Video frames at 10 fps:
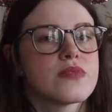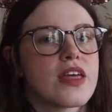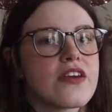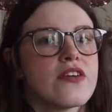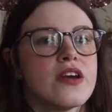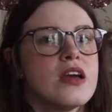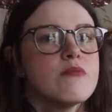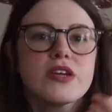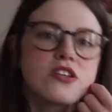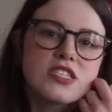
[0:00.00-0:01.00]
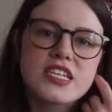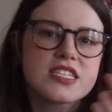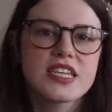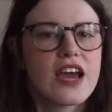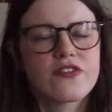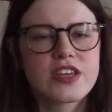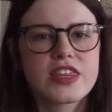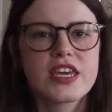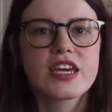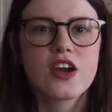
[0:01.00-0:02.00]
like piercings and
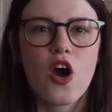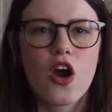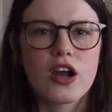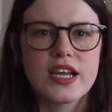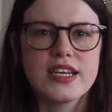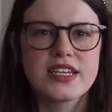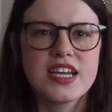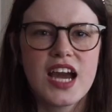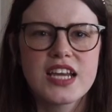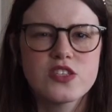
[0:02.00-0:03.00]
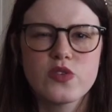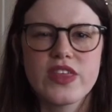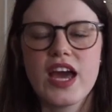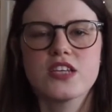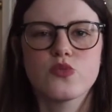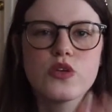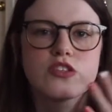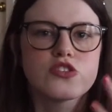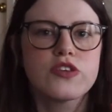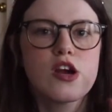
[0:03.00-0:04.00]
everything are in guidance with that, as well
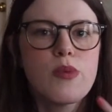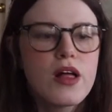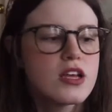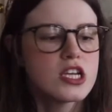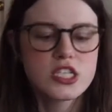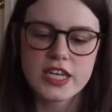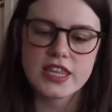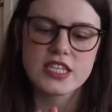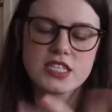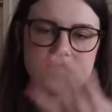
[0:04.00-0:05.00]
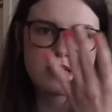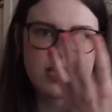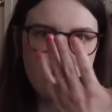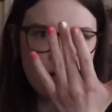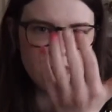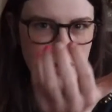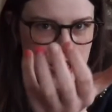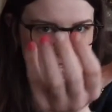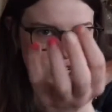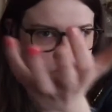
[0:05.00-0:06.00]
as your nail polish. Like this nail
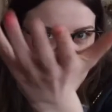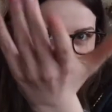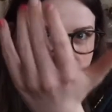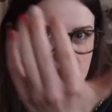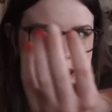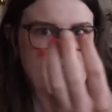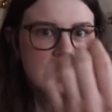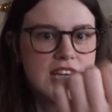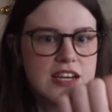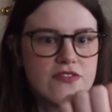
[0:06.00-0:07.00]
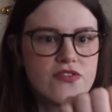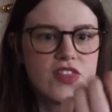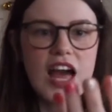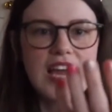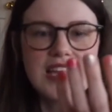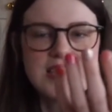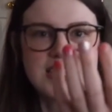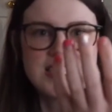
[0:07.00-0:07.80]
polish would not fly at